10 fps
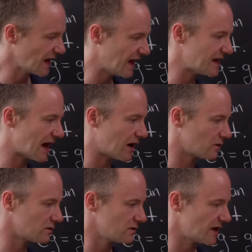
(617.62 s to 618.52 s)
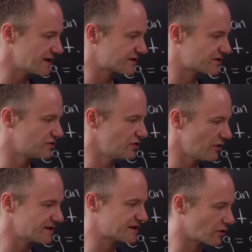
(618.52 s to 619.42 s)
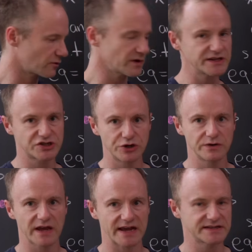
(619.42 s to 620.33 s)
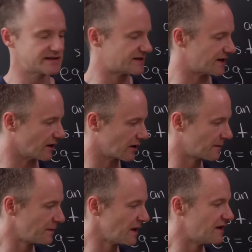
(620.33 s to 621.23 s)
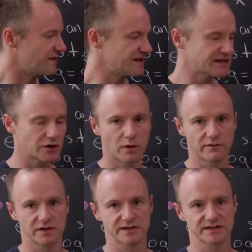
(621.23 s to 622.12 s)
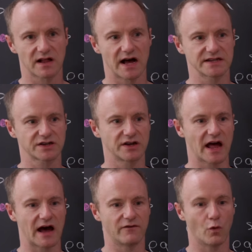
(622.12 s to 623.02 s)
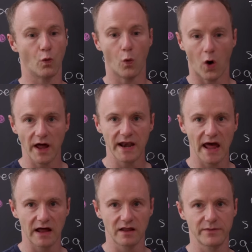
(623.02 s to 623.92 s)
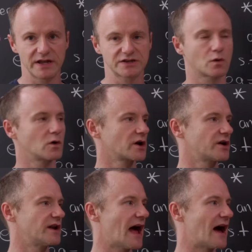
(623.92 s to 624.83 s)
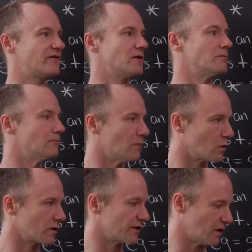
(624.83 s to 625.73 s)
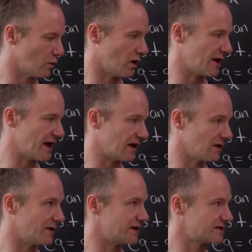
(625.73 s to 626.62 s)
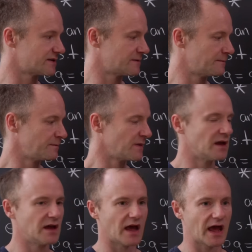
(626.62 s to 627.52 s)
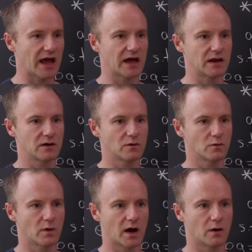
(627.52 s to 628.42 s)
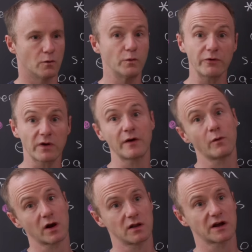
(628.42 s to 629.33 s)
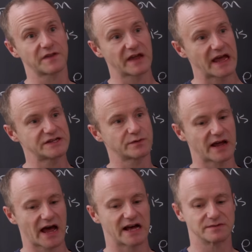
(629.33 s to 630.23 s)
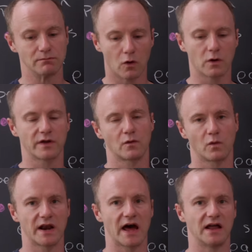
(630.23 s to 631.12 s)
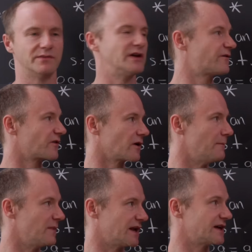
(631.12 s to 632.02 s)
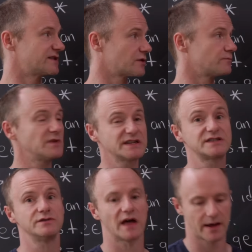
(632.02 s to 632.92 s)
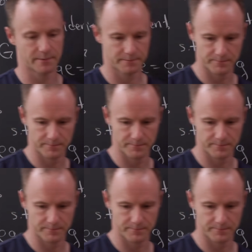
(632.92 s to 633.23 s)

And now let's notice there are really two cases here. This equivalence class could have one element or it could have more than one element. And well, we really wanna look at the case when it has more than one element for a minute. So let's do that.